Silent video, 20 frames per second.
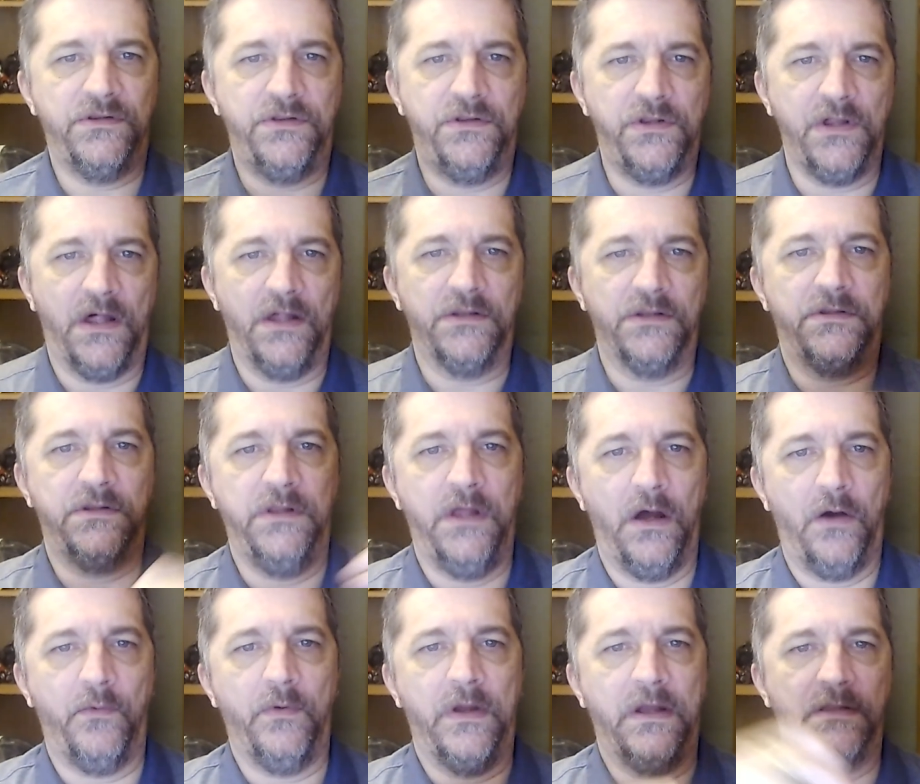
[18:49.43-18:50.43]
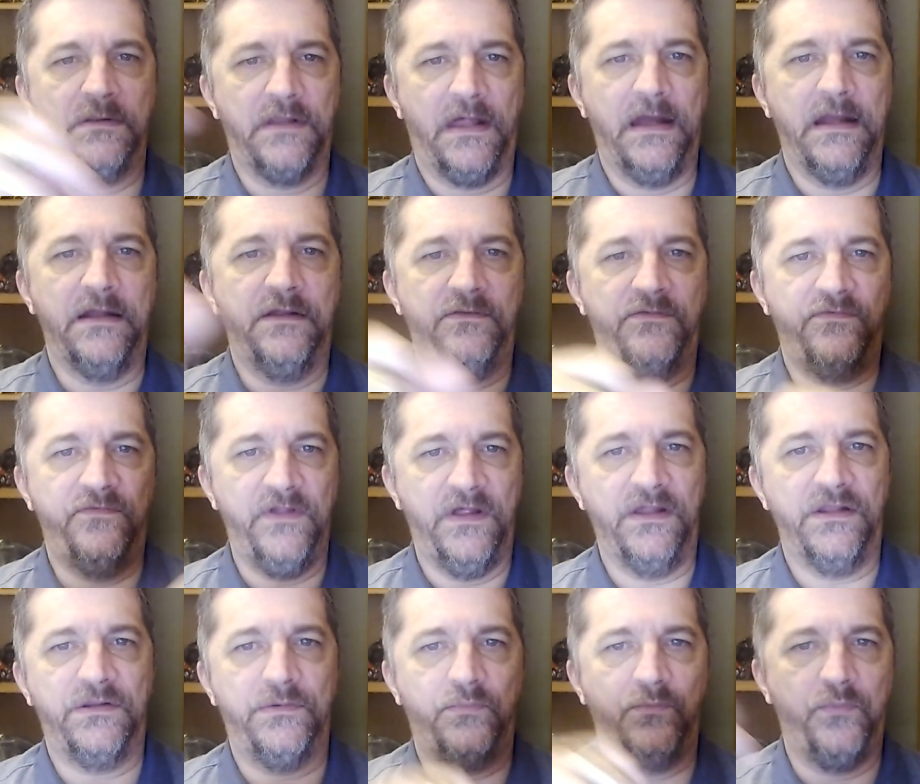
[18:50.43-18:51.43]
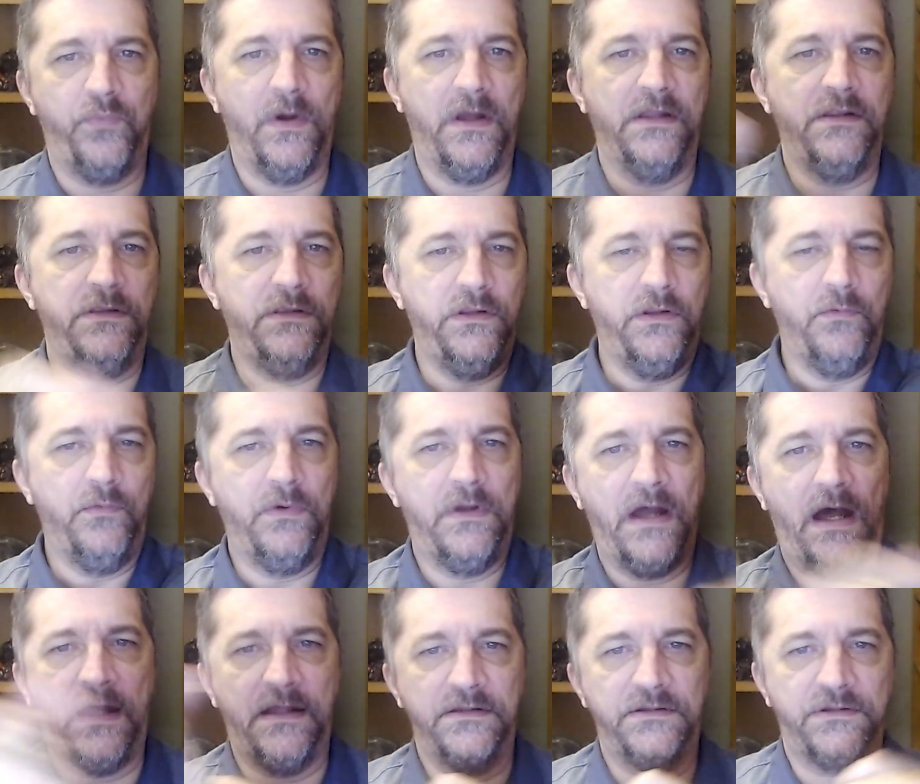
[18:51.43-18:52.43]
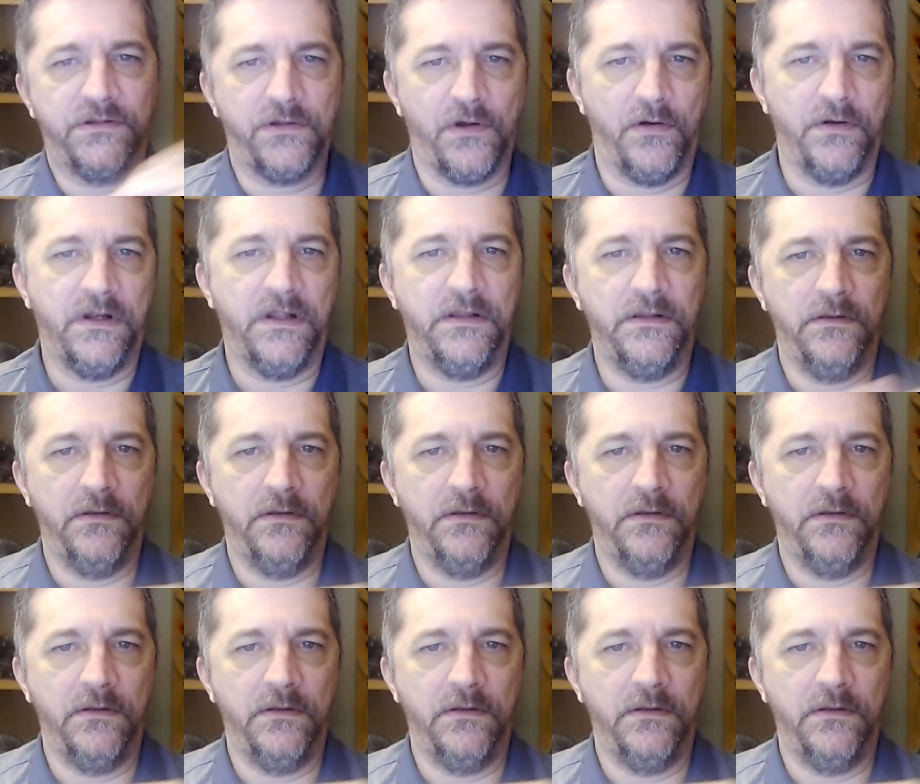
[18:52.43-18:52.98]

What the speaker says: just going like this when you got started